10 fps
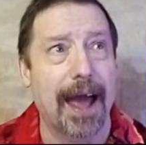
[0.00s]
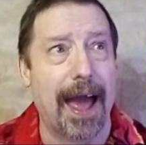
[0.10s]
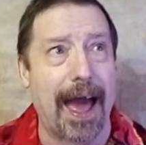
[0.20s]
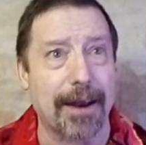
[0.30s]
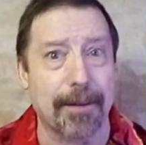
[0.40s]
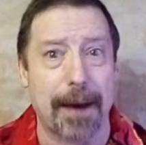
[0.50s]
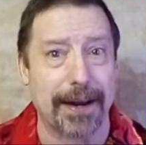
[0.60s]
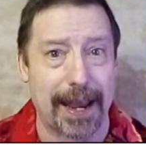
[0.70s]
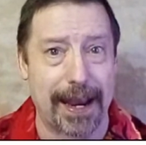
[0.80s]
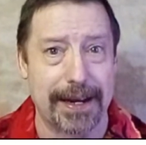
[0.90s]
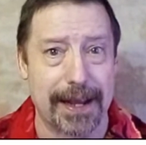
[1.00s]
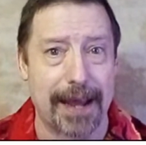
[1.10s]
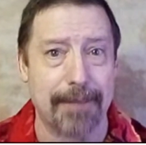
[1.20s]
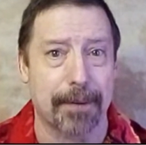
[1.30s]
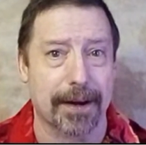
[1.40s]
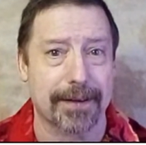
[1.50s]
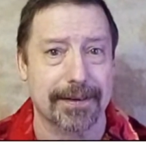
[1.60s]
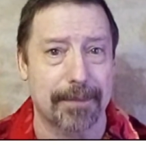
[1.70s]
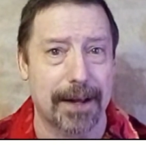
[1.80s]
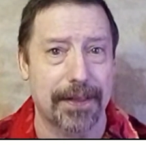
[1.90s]
at about
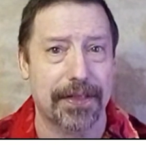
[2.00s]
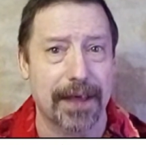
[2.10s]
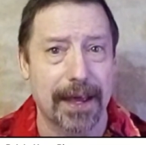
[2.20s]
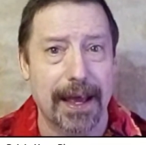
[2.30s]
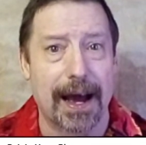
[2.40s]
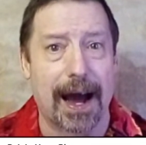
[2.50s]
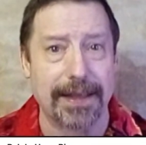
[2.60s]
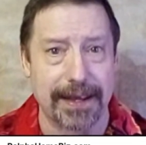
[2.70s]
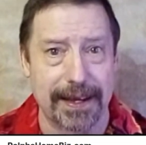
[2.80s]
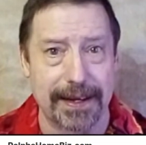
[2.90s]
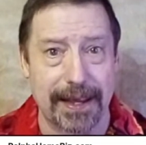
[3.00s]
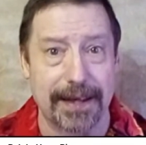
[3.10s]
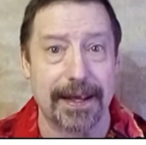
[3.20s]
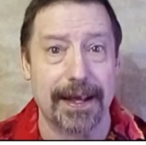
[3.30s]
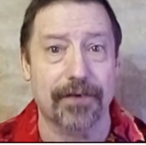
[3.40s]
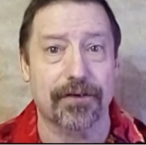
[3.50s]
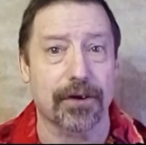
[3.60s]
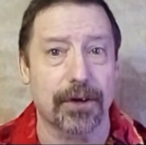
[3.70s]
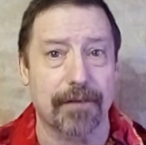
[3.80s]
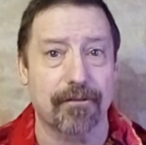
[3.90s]
$88 a month. I think it is a
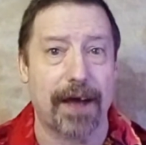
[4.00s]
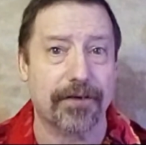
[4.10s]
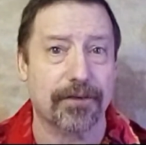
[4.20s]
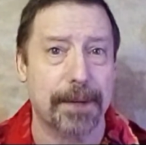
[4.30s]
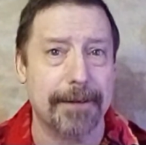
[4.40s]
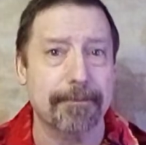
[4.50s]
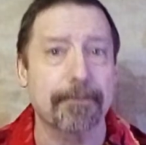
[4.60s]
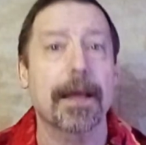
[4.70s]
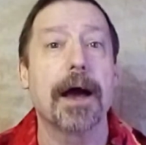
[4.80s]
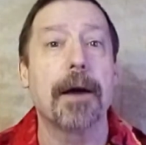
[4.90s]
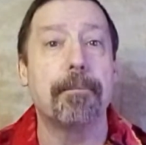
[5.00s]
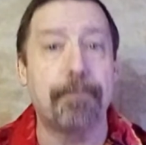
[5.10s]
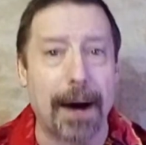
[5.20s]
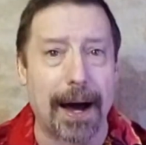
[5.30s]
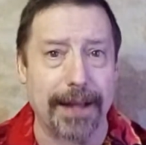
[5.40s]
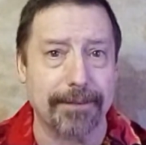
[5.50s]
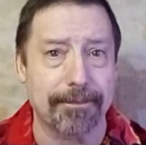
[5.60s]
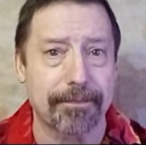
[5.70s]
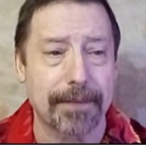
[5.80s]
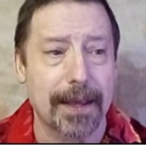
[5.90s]
good investment. But
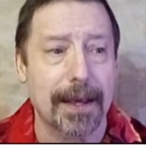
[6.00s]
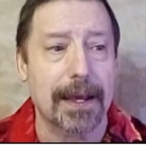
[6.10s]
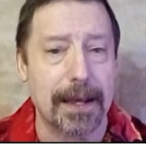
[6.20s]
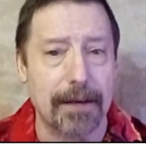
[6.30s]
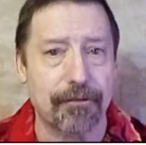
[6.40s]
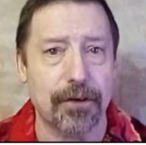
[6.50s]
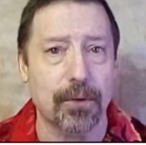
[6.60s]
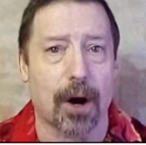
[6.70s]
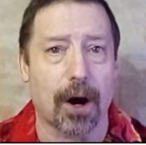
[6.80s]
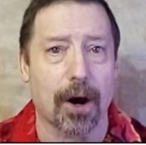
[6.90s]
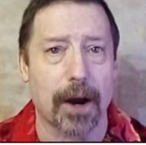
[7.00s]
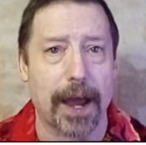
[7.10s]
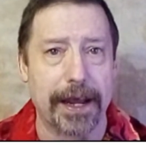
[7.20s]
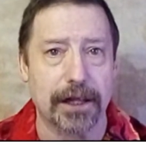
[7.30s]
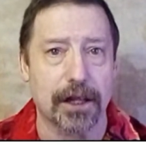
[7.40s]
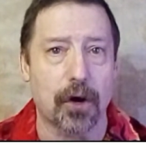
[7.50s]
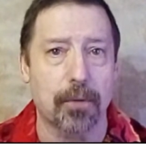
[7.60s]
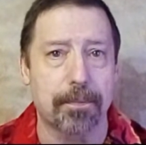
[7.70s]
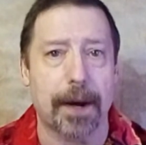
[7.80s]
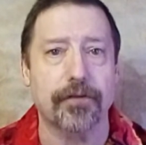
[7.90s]
if you are a
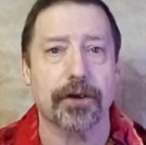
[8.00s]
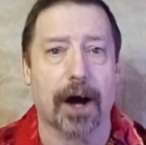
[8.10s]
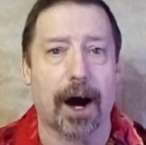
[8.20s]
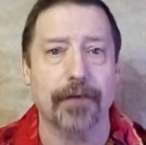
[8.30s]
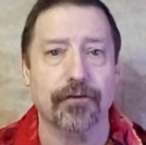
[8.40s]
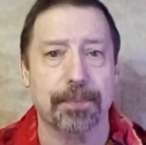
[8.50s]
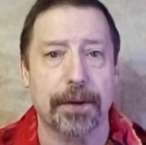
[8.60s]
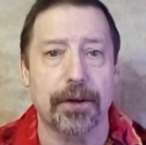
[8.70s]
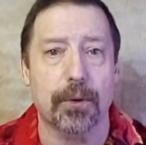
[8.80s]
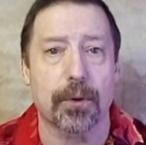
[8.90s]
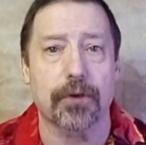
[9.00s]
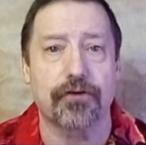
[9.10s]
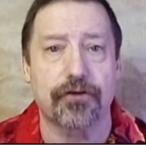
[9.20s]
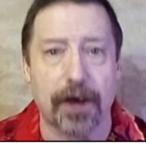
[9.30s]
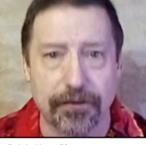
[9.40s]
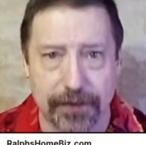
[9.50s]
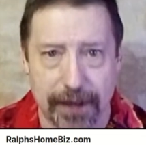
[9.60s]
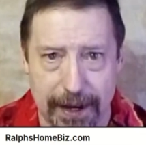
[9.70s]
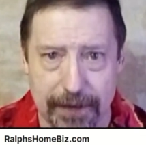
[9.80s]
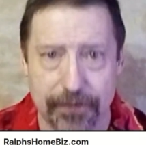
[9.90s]
low budget entrepreneur just
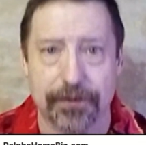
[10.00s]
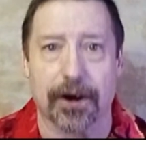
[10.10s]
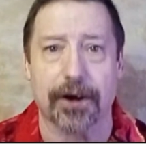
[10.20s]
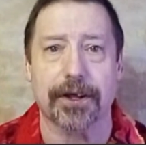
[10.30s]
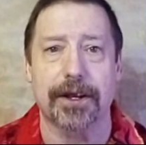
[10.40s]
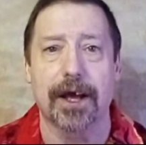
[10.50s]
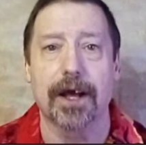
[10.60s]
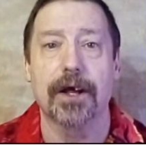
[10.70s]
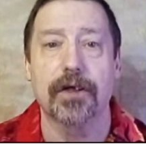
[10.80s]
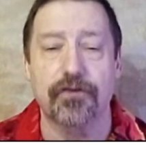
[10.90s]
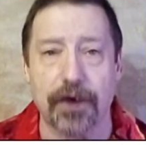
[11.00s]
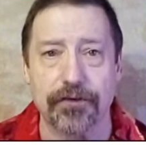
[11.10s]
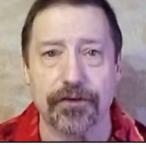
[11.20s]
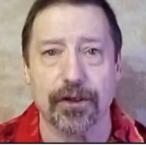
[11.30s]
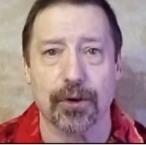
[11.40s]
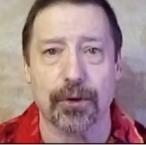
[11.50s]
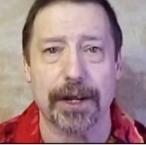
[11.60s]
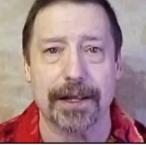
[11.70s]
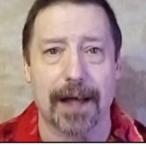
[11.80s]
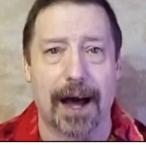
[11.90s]
getting started, just
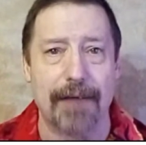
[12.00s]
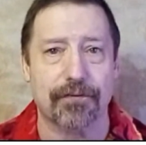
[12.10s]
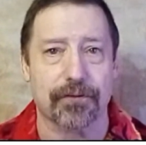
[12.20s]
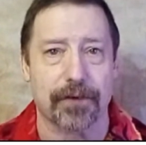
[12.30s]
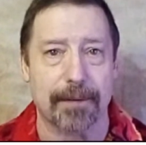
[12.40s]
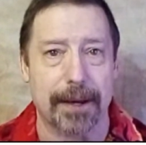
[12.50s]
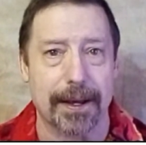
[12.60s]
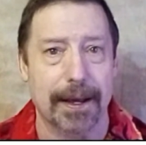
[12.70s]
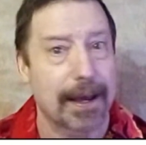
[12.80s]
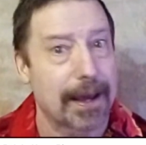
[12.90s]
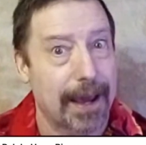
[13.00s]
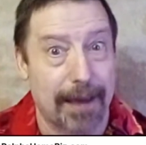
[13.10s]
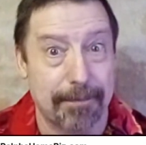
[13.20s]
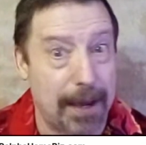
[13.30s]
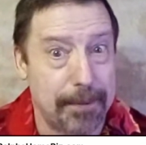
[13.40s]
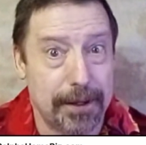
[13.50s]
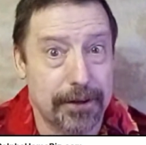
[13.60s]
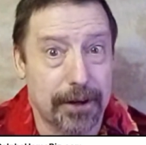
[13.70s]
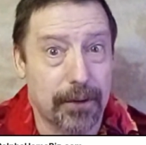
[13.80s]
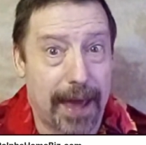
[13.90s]
learning live streaming, and maybe
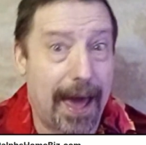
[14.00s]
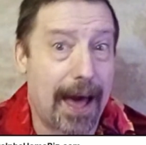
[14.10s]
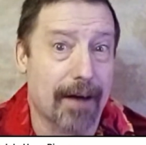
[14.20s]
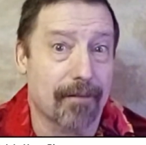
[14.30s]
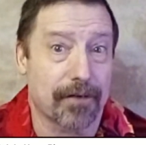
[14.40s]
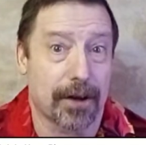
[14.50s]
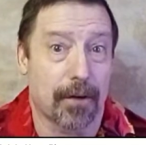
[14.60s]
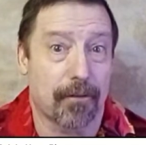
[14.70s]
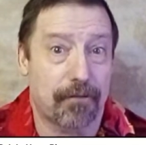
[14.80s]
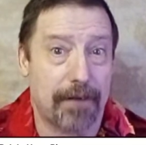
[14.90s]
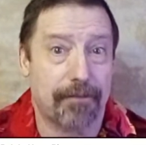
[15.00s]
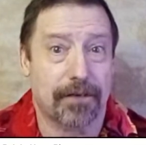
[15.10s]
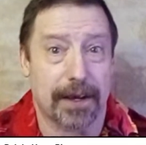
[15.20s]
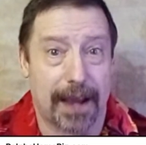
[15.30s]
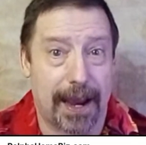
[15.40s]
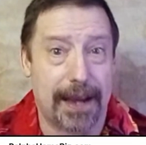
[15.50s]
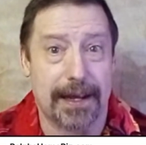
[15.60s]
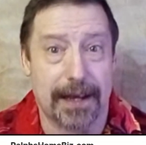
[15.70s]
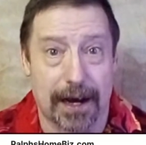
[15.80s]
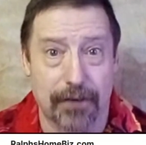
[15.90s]
you don't have, $50,
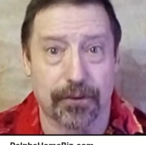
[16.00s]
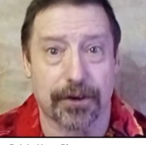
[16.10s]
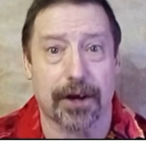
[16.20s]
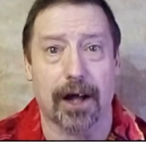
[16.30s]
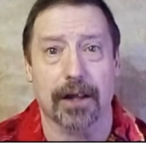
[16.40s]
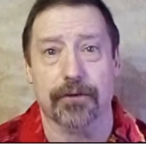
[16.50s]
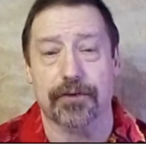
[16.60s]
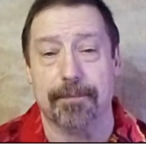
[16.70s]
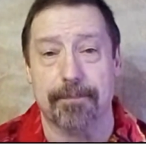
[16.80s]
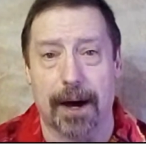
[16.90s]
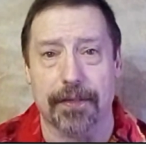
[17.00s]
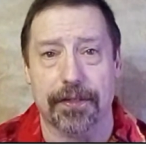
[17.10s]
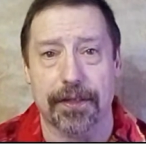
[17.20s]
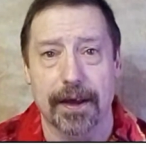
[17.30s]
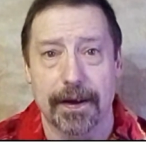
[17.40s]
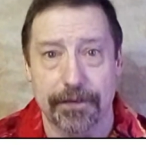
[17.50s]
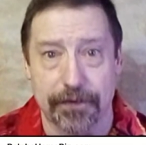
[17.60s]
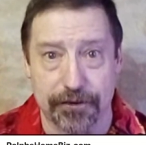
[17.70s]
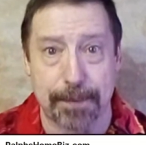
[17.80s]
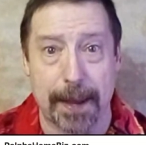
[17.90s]
$80, $100 a month
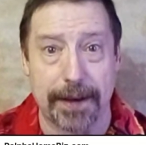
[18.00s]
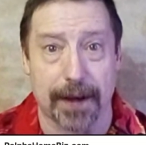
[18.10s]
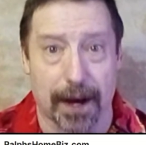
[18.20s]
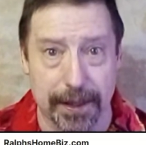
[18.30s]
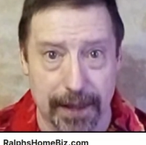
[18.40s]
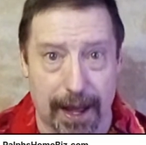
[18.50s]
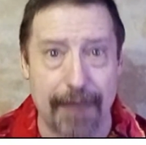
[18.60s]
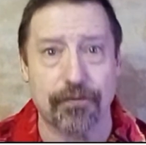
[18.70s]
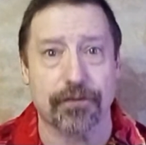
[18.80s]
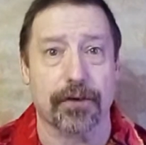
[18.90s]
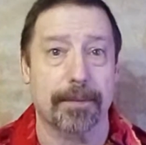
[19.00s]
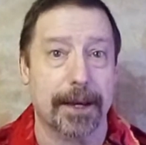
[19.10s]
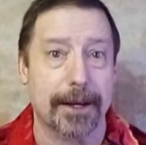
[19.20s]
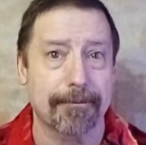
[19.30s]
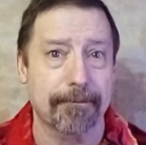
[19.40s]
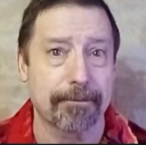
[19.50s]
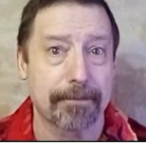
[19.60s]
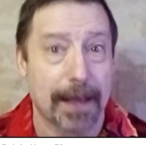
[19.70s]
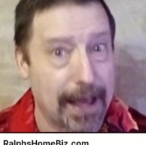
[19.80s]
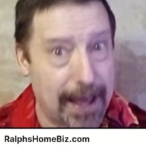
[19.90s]
to spend on live streaming,
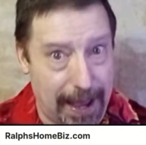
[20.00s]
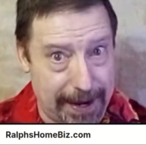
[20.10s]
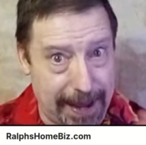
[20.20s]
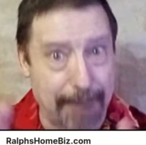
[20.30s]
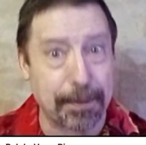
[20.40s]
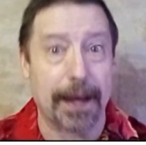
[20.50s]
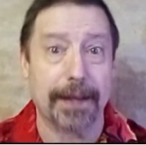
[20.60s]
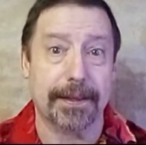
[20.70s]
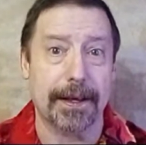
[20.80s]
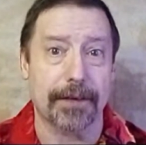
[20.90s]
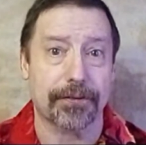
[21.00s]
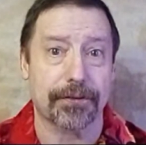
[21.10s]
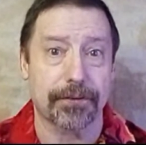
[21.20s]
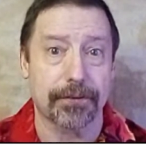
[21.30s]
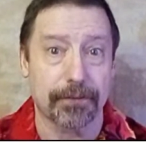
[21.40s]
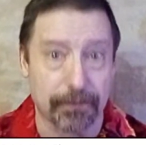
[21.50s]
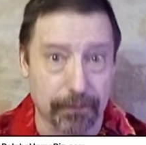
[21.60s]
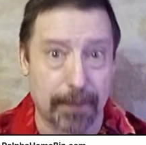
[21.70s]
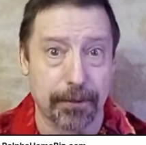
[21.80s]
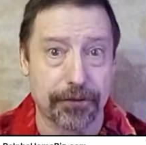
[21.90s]
an app like this,
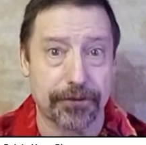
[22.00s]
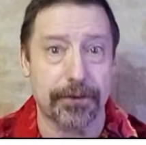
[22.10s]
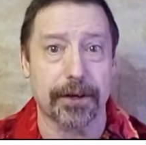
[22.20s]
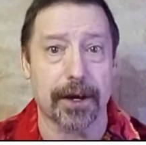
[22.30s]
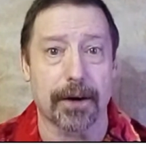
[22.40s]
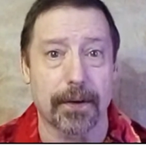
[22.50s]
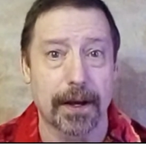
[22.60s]
Rumble Studio,